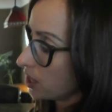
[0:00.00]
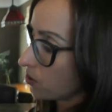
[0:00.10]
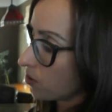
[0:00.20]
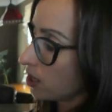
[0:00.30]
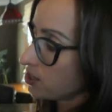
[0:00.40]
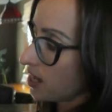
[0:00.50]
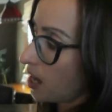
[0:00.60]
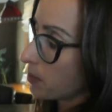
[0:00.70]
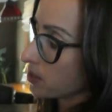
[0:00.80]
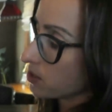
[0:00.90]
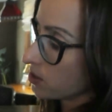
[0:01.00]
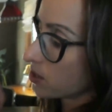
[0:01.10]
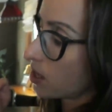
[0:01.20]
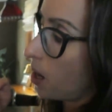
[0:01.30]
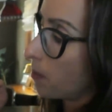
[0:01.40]
interossei
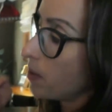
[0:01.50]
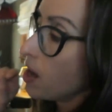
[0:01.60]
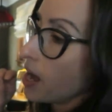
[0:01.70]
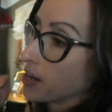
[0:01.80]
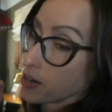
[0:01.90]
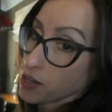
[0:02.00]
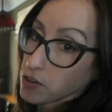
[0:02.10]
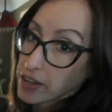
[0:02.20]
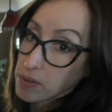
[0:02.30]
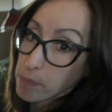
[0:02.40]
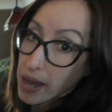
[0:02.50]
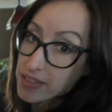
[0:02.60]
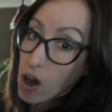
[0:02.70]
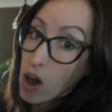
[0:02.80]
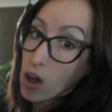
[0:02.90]
muscles come and are innervated by
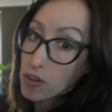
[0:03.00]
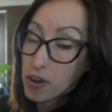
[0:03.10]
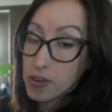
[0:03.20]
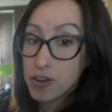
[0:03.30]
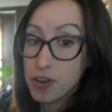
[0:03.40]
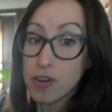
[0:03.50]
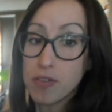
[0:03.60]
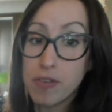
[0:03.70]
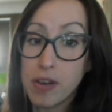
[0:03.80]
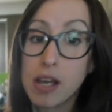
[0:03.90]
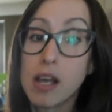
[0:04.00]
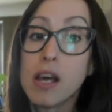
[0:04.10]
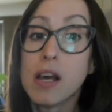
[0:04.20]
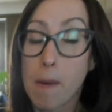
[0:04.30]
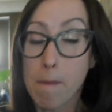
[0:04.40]
the ulnar nerve.
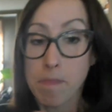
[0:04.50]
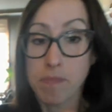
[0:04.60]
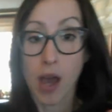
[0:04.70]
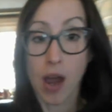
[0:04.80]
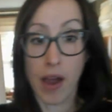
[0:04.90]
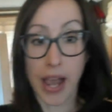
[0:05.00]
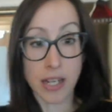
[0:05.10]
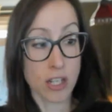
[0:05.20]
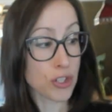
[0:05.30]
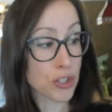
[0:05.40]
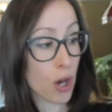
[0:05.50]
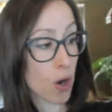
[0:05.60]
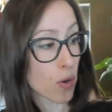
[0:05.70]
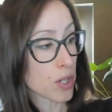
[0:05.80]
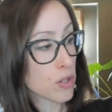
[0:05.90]
All right,
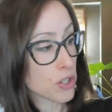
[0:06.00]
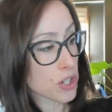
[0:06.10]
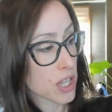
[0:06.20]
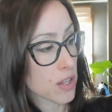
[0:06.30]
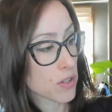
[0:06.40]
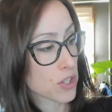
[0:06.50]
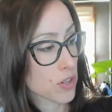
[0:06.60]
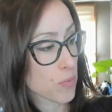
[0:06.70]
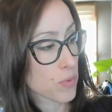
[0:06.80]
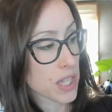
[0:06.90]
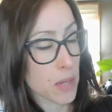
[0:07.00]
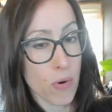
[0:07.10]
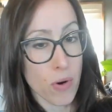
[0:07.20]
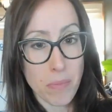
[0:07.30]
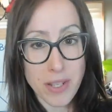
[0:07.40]
so usually those are really
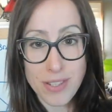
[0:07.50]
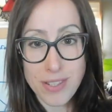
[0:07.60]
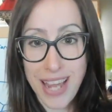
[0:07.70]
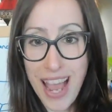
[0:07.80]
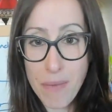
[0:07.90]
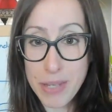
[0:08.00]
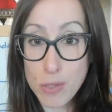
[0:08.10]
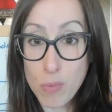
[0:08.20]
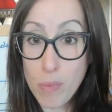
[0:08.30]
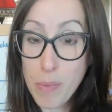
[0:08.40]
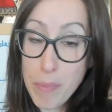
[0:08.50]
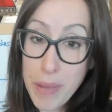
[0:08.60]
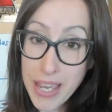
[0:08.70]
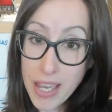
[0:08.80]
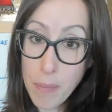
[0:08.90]
important muscles to have, because when we
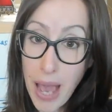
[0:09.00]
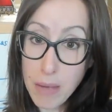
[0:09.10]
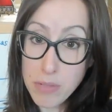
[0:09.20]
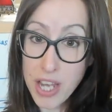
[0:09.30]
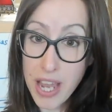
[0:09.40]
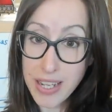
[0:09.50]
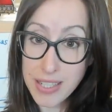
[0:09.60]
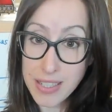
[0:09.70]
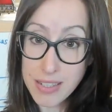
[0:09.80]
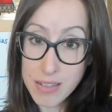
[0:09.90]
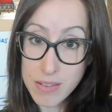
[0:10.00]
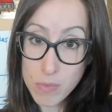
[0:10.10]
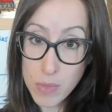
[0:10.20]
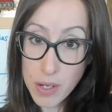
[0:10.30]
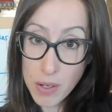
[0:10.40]
pick up objects,
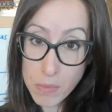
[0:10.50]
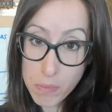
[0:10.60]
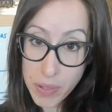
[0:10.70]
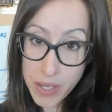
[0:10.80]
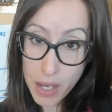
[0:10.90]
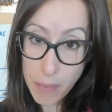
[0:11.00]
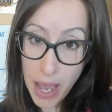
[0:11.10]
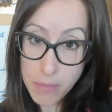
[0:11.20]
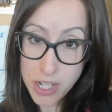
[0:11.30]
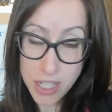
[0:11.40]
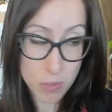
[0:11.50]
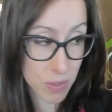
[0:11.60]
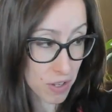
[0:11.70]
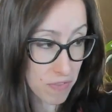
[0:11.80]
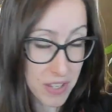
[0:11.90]
we don't pick up objects
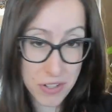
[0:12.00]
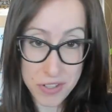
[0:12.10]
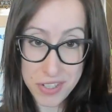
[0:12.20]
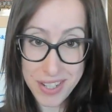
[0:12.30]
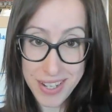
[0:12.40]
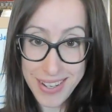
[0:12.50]
with our fingers